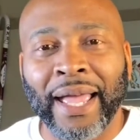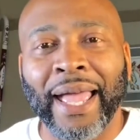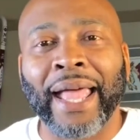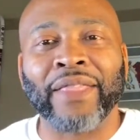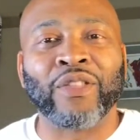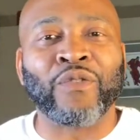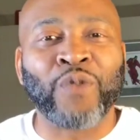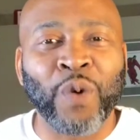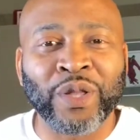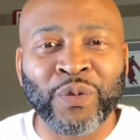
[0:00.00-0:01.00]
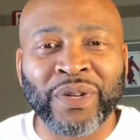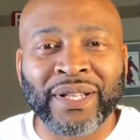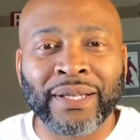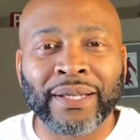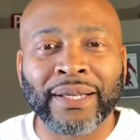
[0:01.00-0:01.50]
and the fourth one
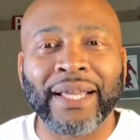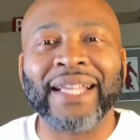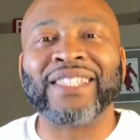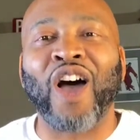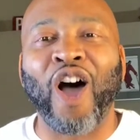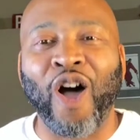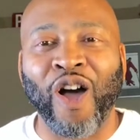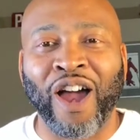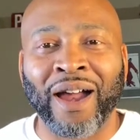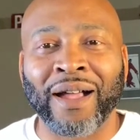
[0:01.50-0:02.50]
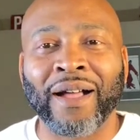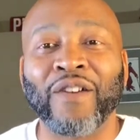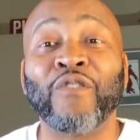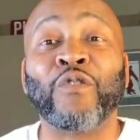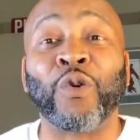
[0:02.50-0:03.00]
is R
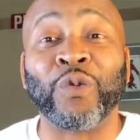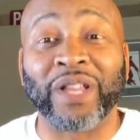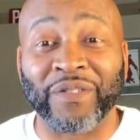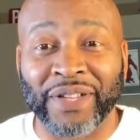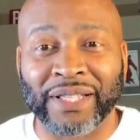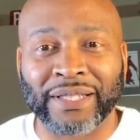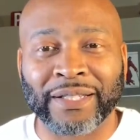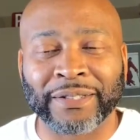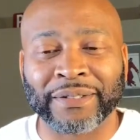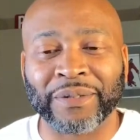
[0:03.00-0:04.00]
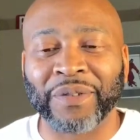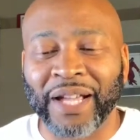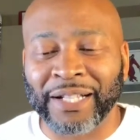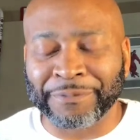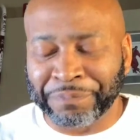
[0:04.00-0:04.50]
for relevance.
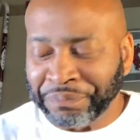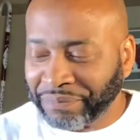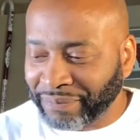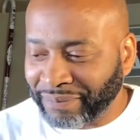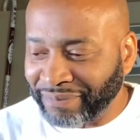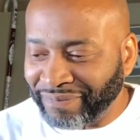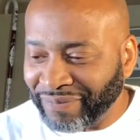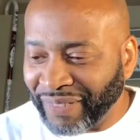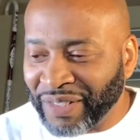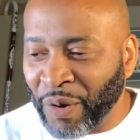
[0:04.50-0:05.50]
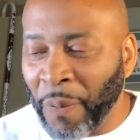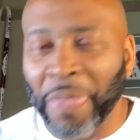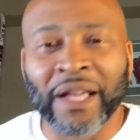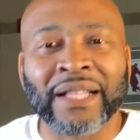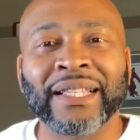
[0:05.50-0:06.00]
Okay, so
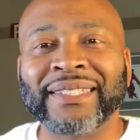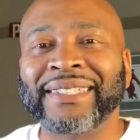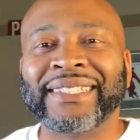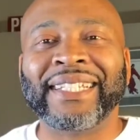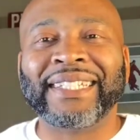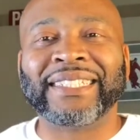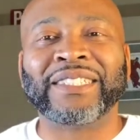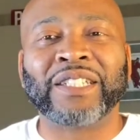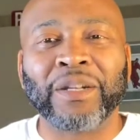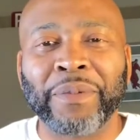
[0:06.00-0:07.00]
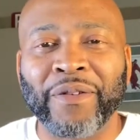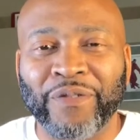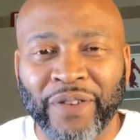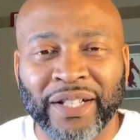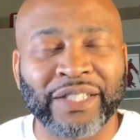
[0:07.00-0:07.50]
this is it. This is going to be a
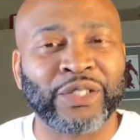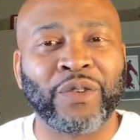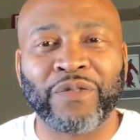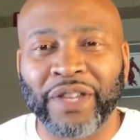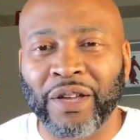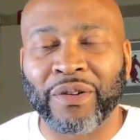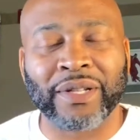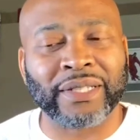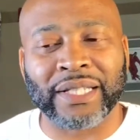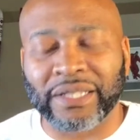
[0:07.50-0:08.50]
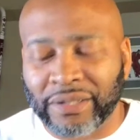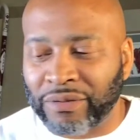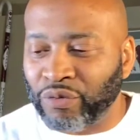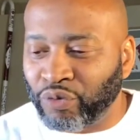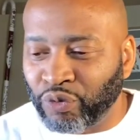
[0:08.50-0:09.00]
fairly short video because it's
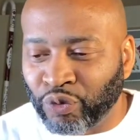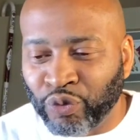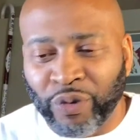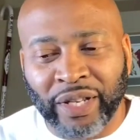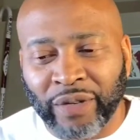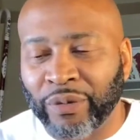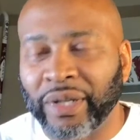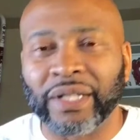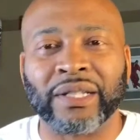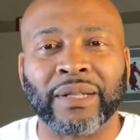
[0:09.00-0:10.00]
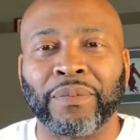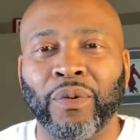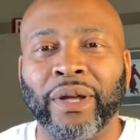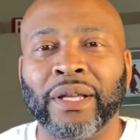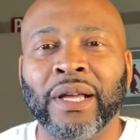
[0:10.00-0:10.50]
really to the
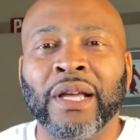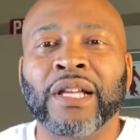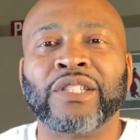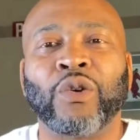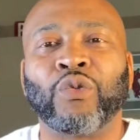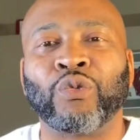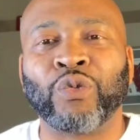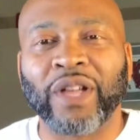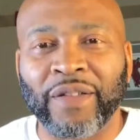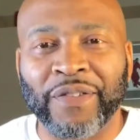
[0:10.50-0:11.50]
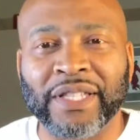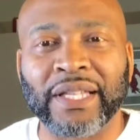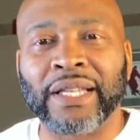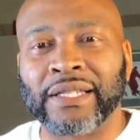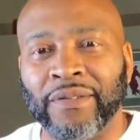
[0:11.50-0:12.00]
point. So relevance
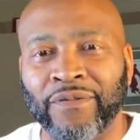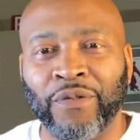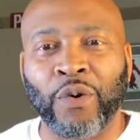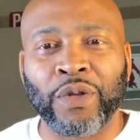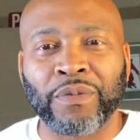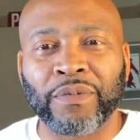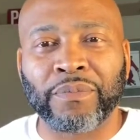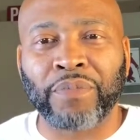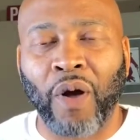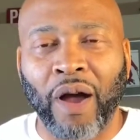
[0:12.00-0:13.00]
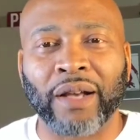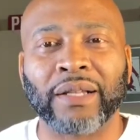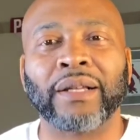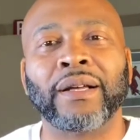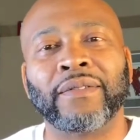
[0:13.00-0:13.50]
is the fourth part
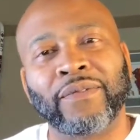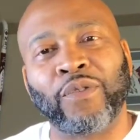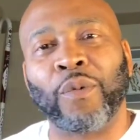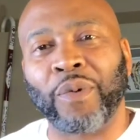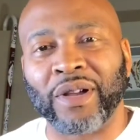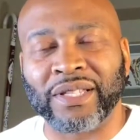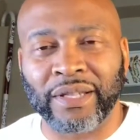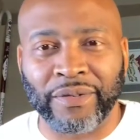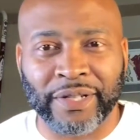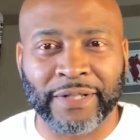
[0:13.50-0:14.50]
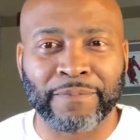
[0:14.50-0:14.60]
of the four-part series,